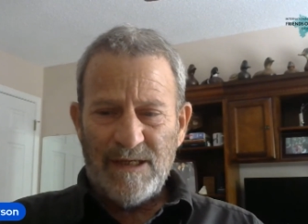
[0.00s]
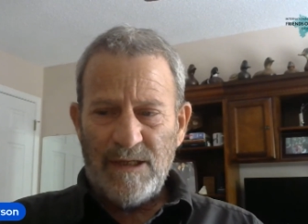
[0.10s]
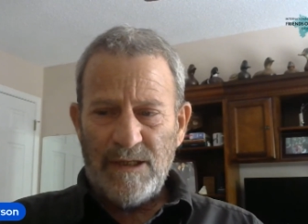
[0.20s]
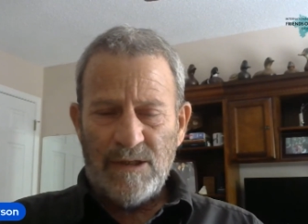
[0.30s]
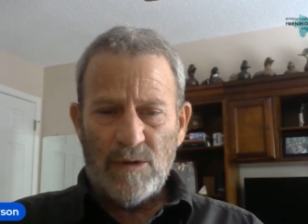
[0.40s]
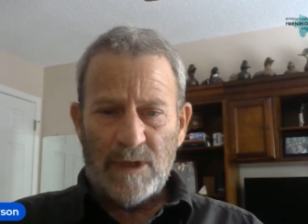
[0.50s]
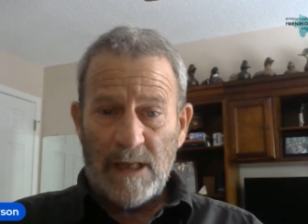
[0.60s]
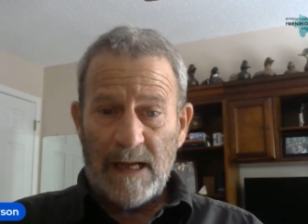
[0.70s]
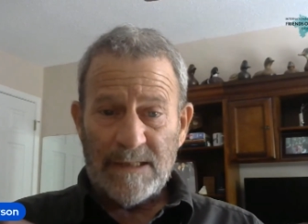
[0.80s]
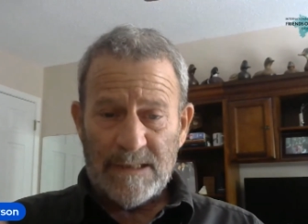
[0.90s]
you know a
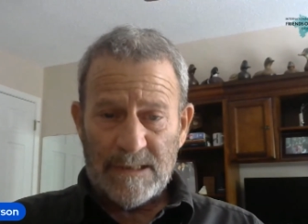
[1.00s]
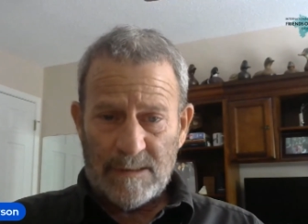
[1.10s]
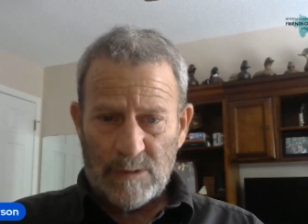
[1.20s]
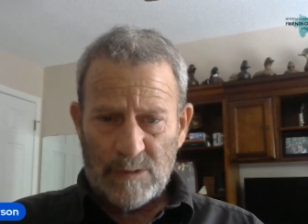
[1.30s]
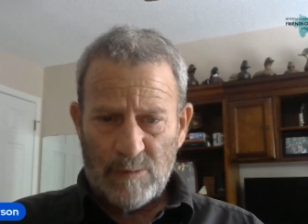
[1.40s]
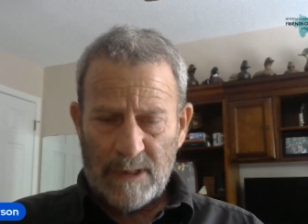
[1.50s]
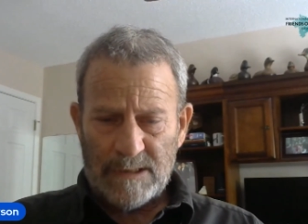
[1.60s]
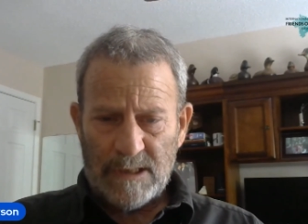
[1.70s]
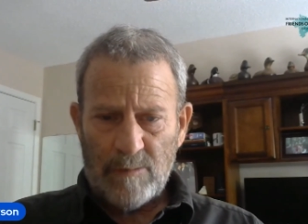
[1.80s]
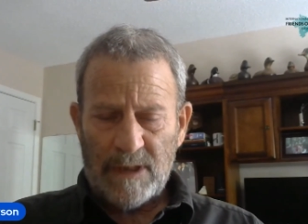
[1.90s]
class system
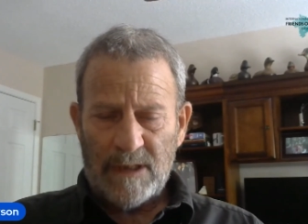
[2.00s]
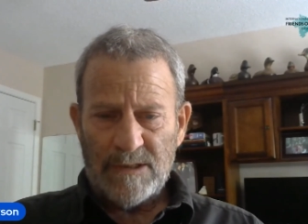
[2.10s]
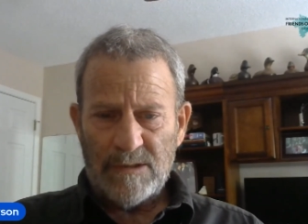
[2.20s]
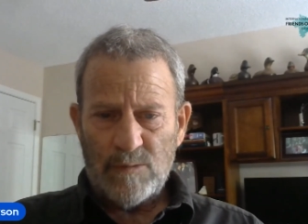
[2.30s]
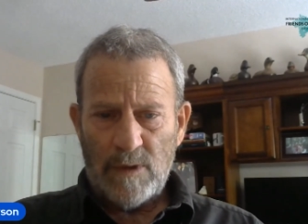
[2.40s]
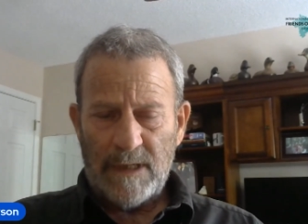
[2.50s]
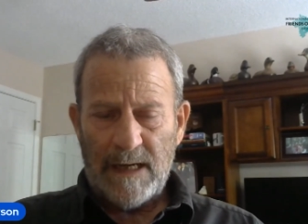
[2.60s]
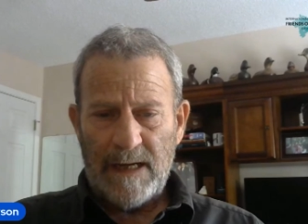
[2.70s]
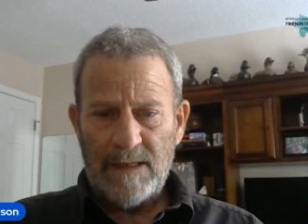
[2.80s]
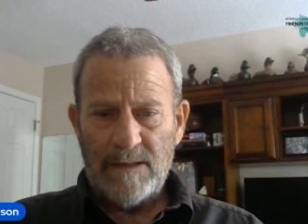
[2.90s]
springs up because there's one
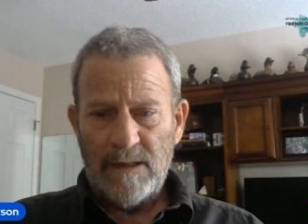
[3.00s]
guy in,